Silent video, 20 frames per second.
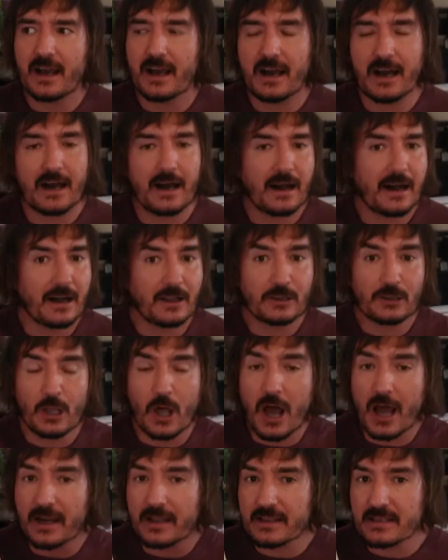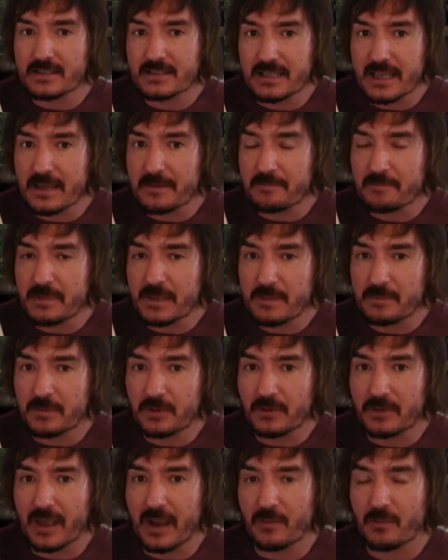A lot of the same
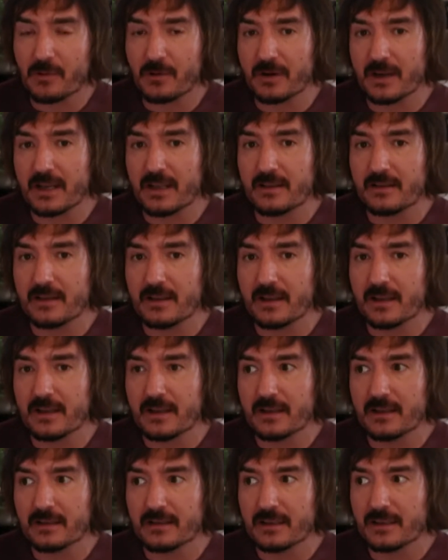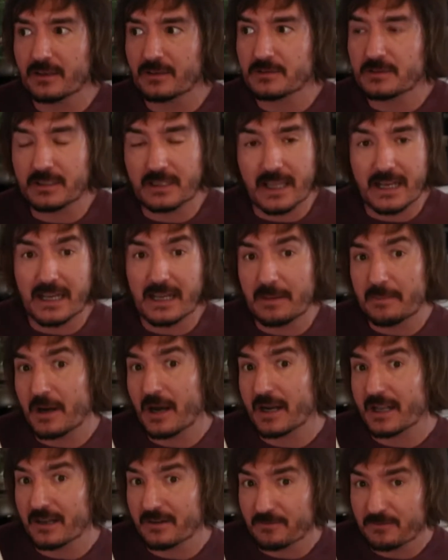people that were in, Delaney and
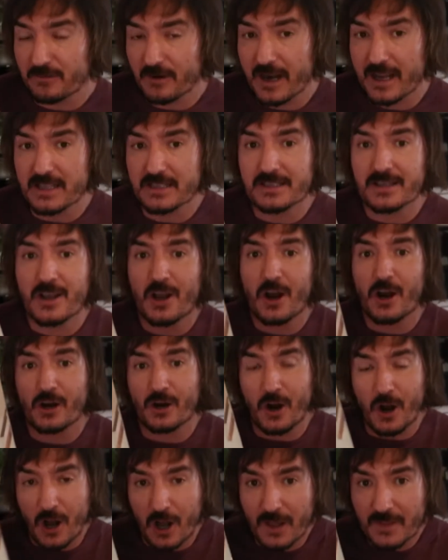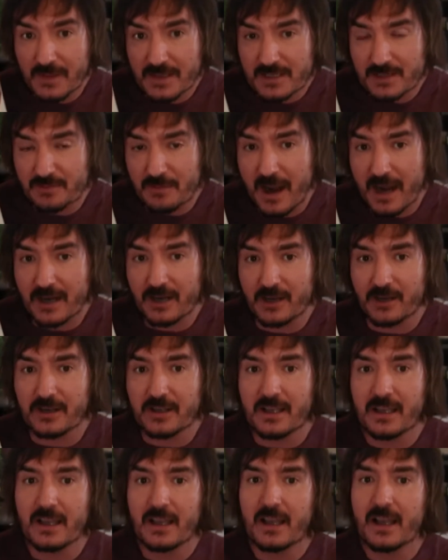Bonnie and Friends are on this
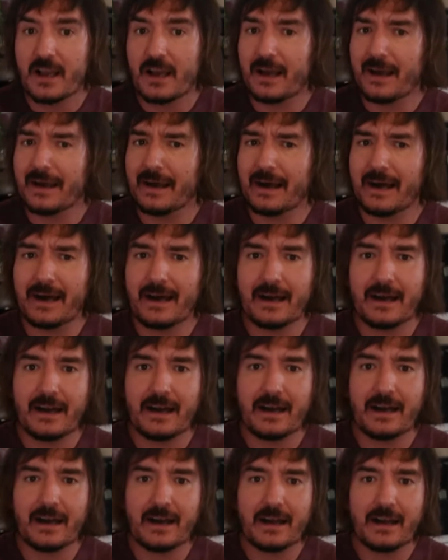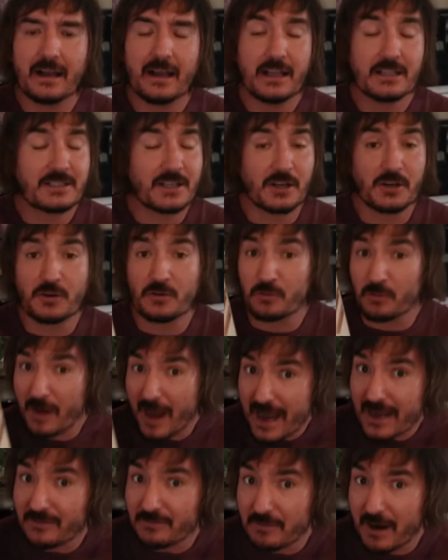record. It's a
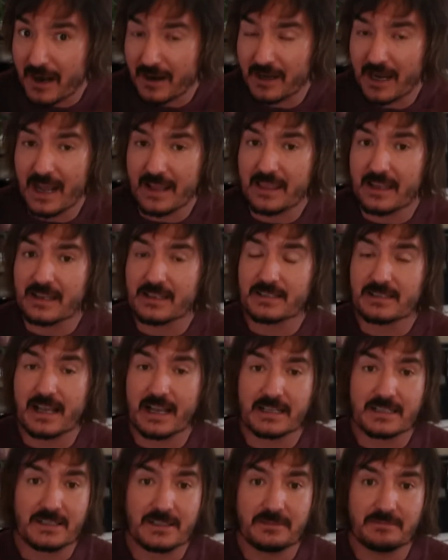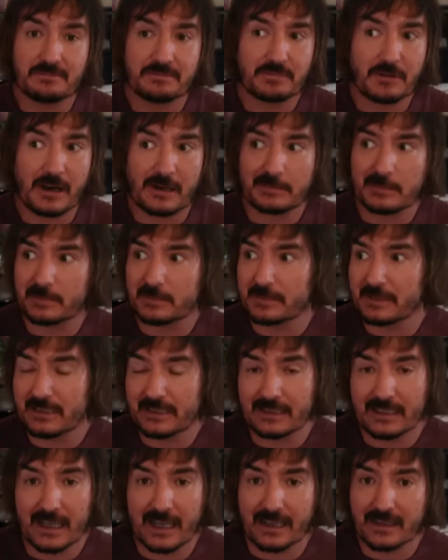great record. I think it's actually probably
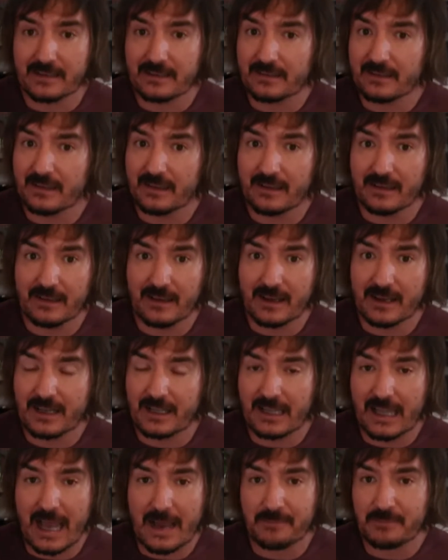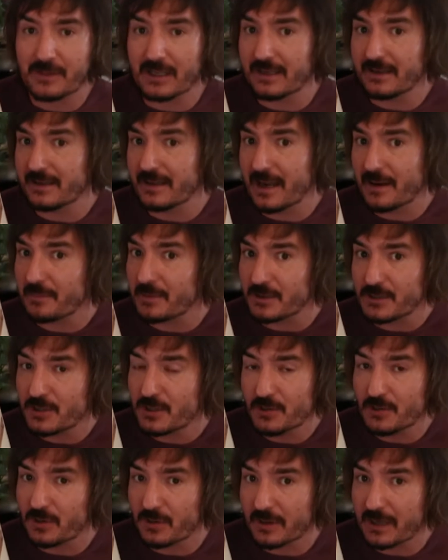like a Clapton number
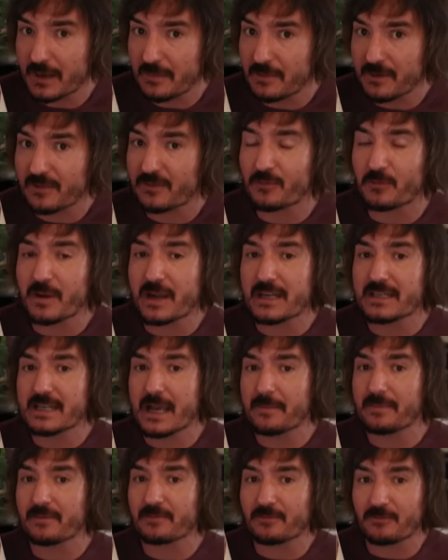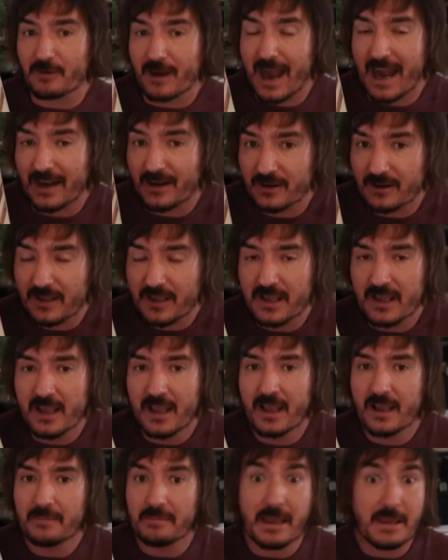2 or number 3 type of record.
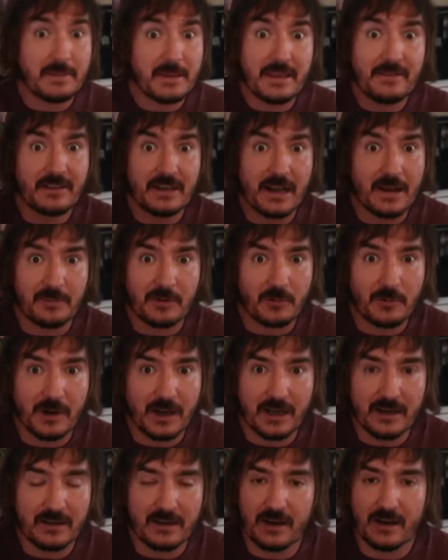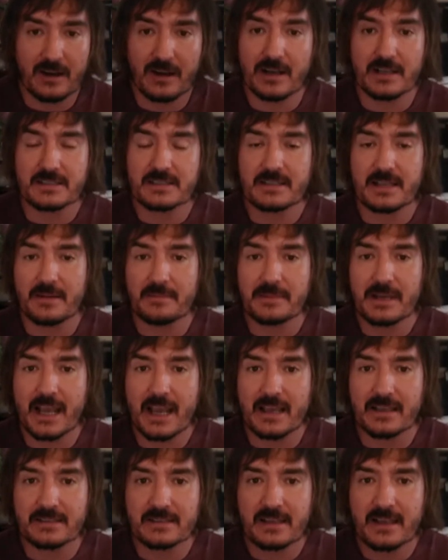Maybe even number 1 on some
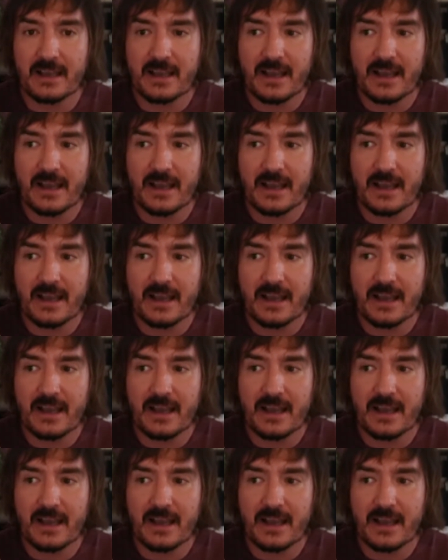days.